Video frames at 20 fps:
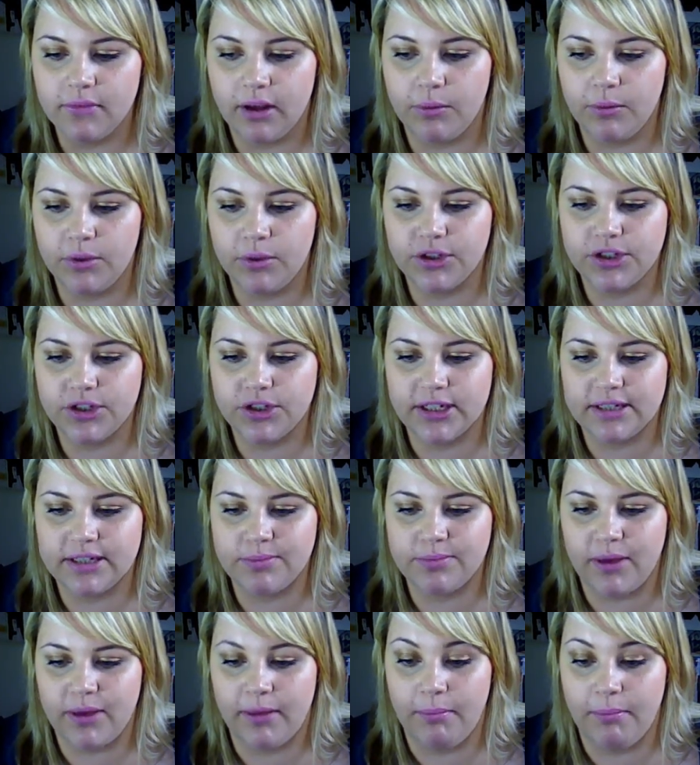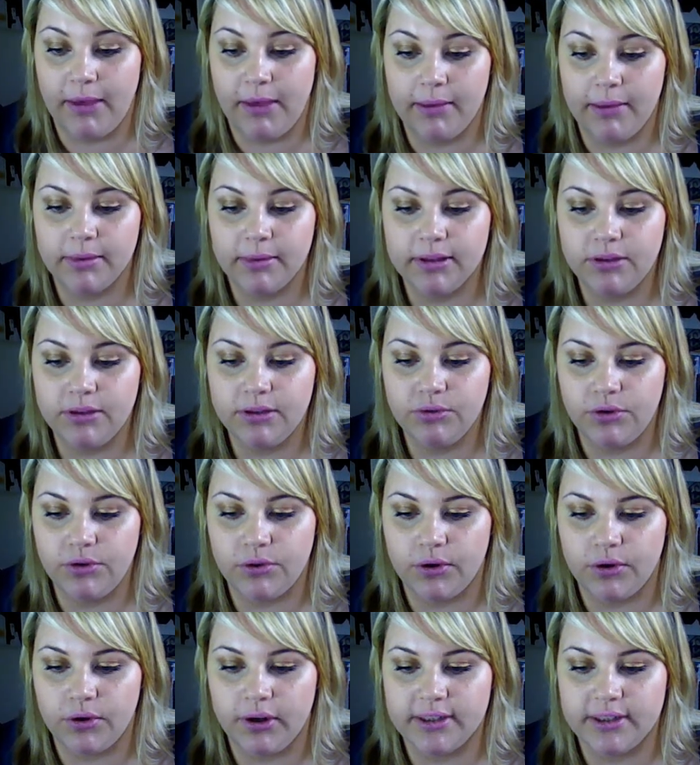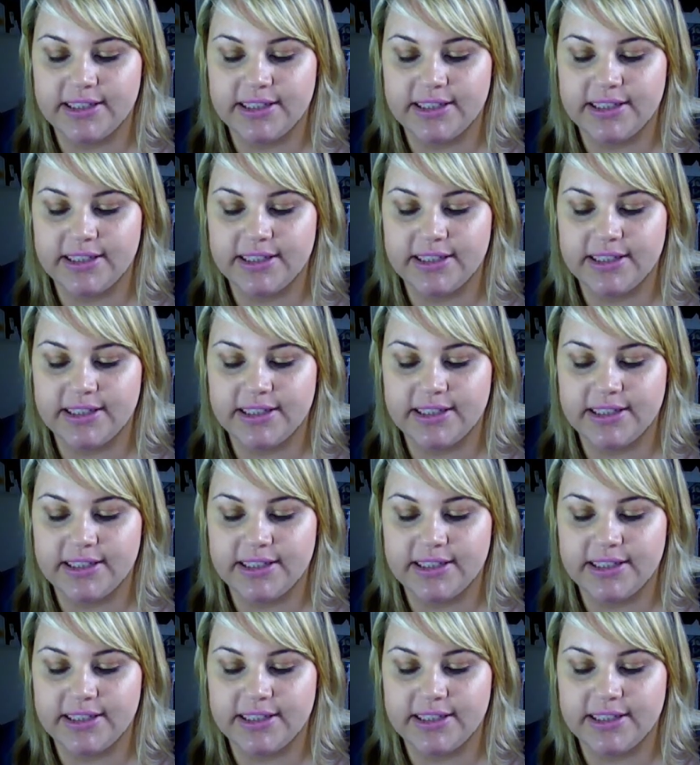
which is by Maybelline New York.